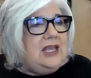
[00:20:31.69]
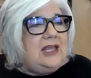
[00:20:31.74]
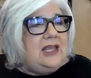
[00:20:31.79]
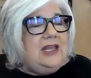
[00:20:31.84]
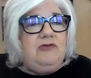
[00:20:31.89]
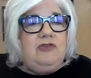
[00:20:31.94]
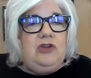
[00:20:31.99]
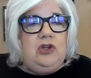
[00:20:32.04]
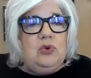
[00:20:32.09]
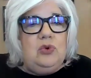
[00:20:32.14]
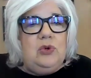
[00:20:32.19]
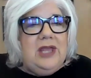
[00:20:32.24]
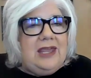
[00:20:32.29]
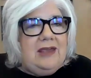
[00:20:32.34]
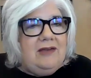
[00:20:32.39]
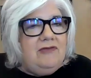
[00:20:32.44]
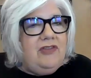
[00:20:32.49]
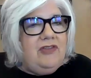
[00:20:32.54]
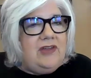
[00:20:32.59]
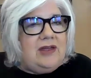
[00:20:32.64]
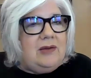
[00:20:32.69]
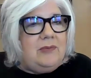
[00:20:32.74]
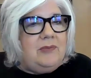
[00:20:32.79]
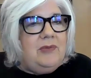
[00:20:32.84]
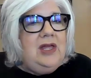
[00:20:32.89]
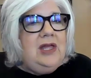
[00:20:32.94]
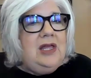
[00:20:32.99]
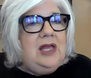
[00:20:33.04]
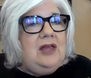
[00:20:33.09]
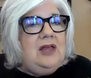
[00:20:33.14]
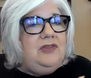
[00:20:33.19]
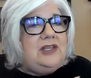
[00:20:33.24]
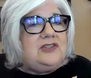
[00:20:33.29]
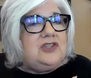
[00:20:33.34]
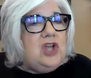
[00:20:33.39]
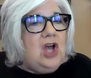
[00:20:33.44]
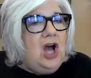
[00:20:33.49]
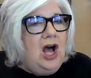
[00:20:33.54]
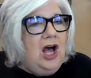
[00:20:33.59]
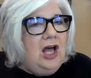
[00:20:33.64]
And if you give them
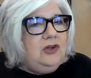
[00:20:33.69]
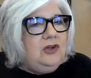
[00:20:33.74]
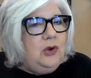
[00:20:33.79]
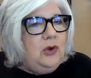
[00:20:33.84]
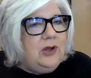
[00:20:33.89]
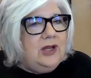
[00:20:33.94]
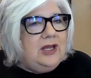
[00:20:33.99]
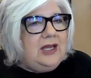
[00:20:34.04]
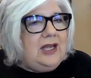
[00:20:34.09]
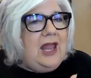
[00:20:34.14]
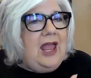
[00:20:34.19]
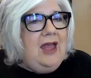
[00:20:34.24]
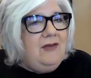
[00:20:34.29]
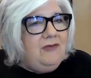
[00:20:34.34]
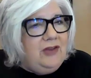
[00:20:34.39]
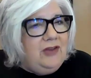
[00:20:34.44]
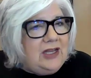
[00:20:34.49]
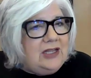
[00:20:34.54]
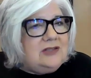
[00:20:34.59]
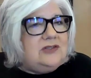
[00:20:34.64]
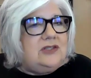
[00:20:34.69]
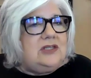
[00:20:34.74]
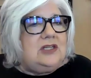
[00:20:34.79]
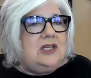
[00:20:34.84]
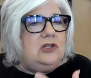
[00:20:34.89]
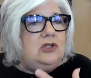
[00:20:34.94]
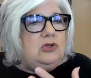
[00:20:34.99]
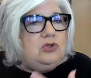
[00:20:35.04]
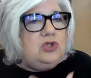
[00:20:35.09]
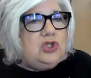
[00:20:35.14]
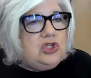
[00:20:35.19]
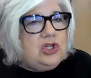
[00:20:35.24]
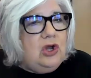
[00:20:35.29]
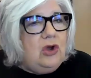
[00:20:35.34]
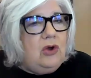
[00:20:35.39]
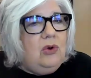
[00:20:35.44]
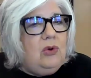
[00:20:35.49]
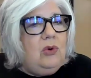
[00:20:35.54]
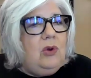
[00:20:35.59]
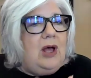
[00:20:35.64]
this concrete evidence and you
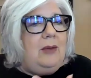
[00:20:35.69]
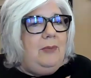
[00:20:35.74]
show